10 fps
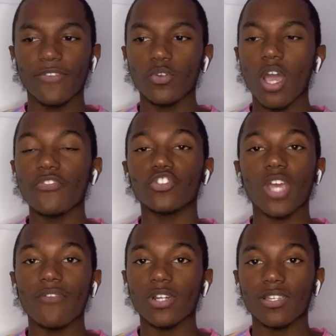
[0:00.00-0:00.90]
you ever
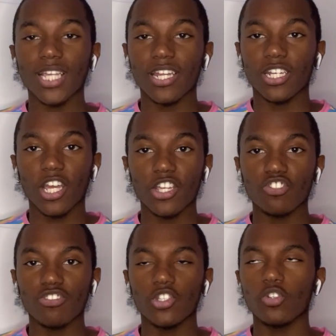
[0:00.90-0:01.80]
traveled outside of the
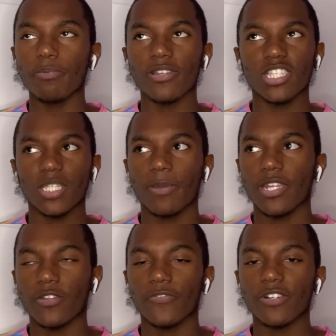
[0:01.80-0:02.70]
country, you participated
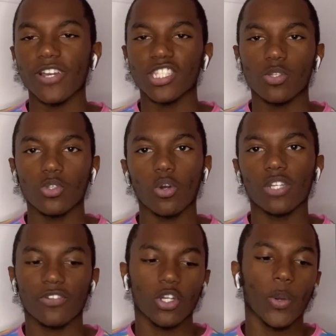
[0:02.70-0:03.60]
in Forex and you don't
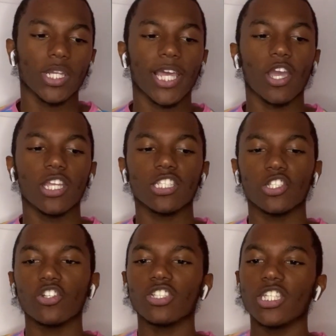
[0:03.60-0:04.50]
even know it. Like, it's
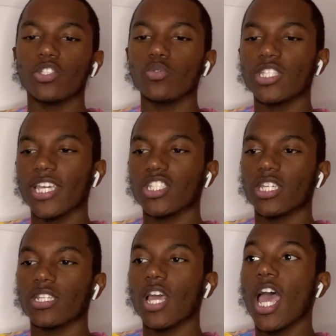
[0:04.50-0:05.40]
literally you
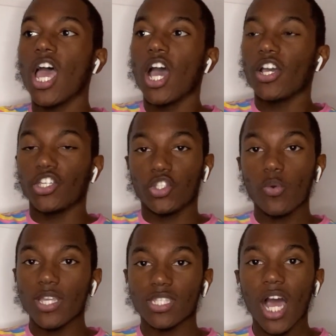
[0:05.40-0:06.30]
changing a
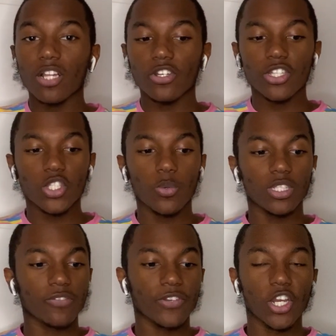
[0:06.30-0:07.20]
US dollar to a
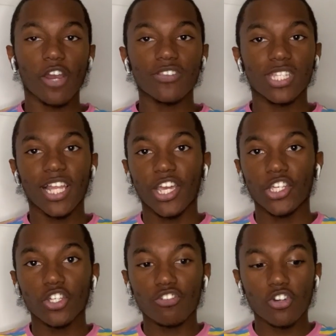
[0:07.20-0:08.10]
different currency like a
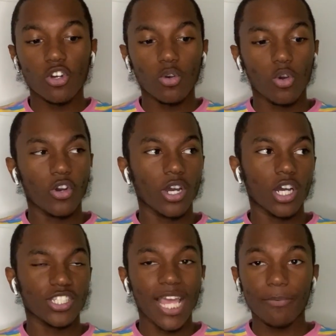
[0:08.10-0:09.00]
euro or a
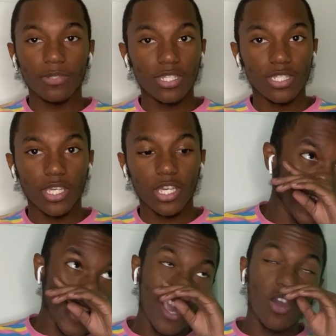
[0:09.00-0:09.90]
Japanese yen,
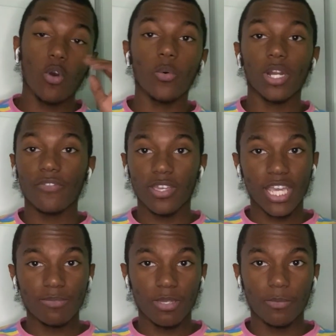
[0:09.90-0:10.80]
or whatever the
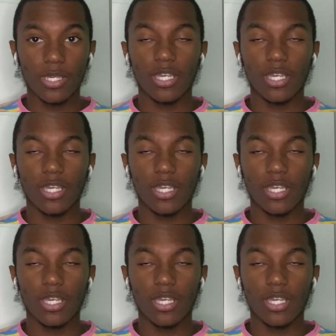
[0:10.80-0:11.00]
case may be.